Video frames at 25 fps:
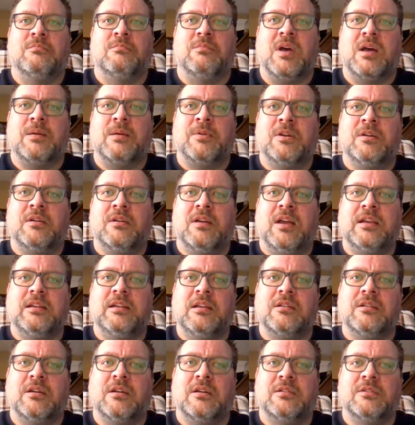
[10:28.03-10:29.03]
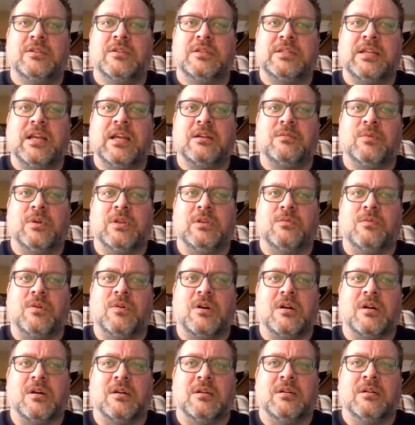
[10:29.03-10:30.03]
"Mama, I need to understand what you
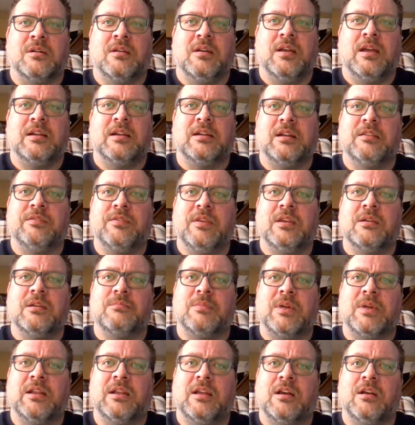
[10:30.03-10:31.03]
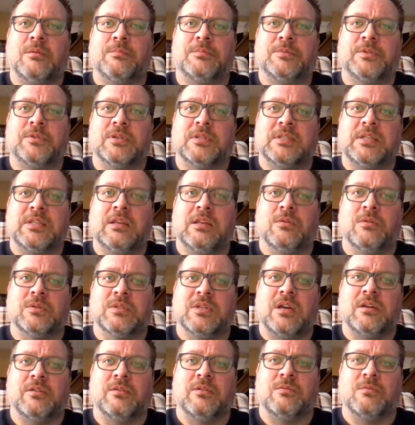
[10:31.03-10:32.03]
are, and I think it might help to see
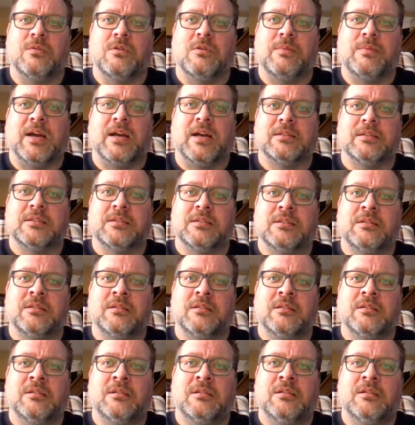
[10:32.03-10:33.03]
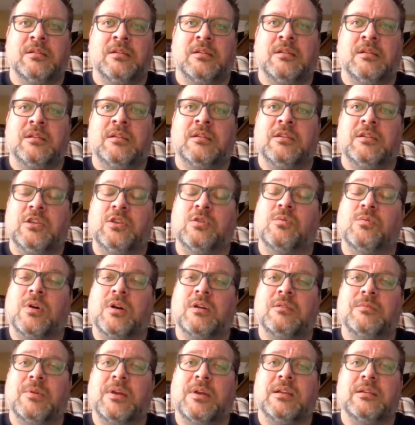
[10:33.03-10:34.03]
those other robots." "You
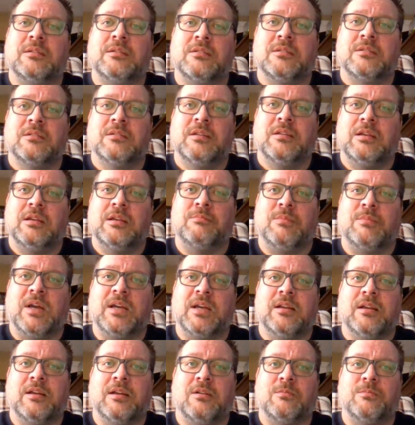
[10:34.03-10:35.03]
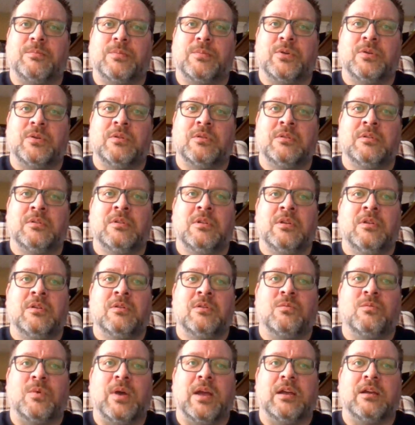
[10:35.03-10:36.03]
are right. It might help.
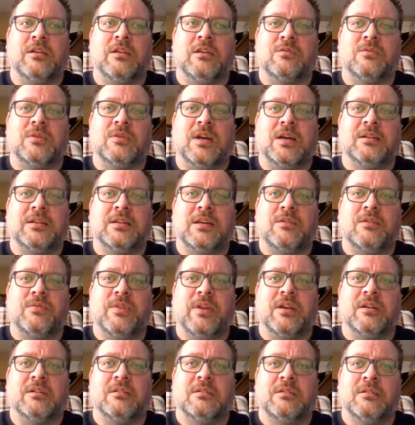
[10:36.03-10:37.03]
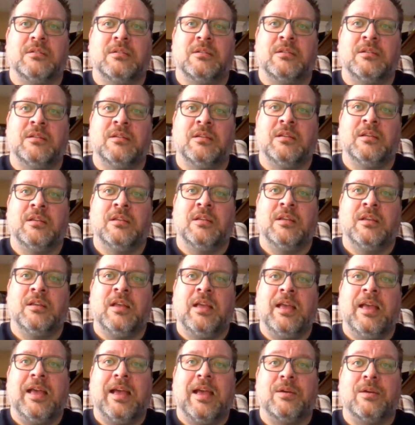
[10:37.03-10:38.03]
Why are you not down there?"
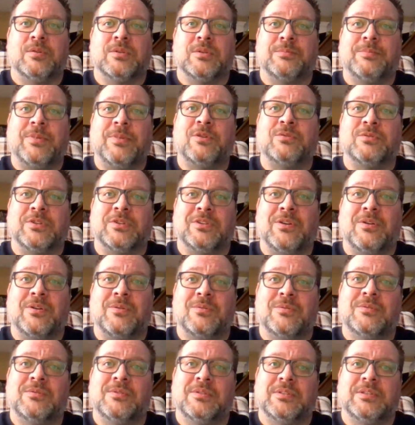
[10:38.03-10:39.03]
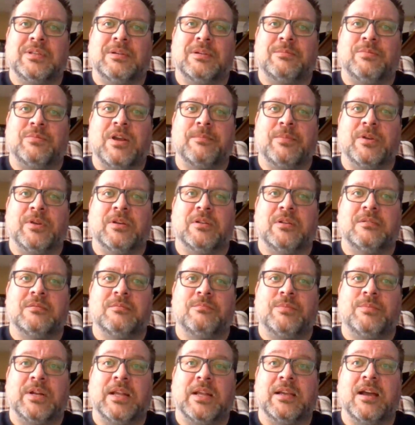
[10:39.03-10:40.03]
"I was about to go," said Bright Bill,
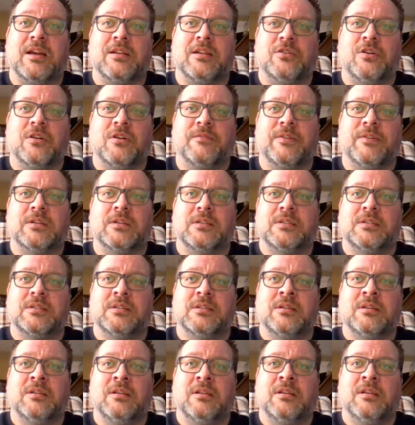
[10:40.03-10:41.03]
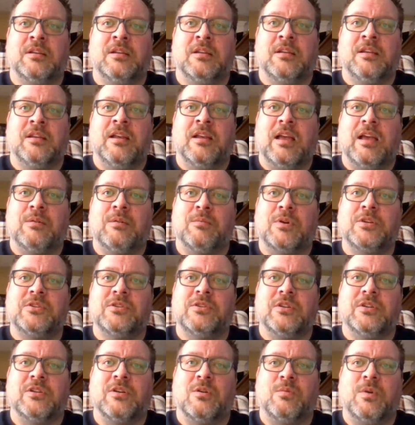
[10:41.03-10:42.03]
"but I got nervous. I
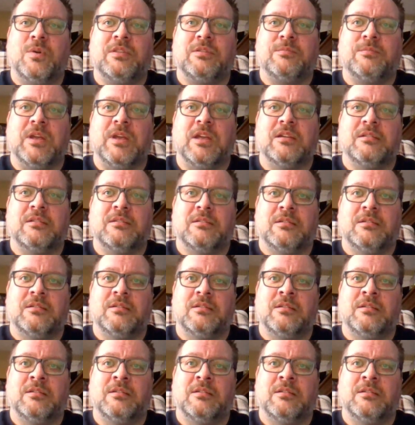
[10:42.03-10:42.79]
want you to go with me."